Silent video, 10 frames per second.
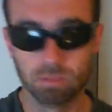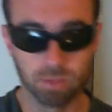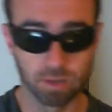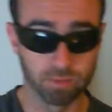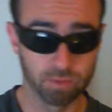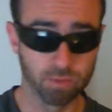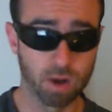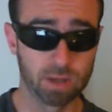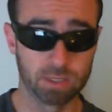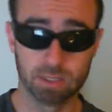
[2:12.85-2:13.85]
The
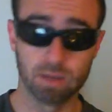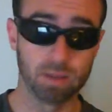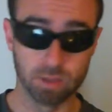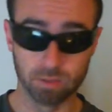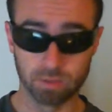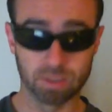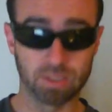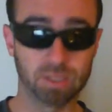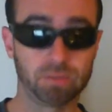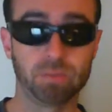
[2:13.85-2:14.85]
writers, they're doing these
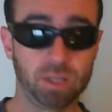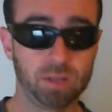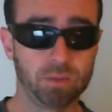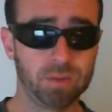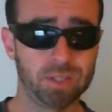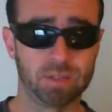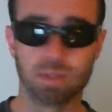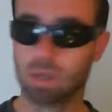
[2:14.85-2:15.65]
things for a particular reason.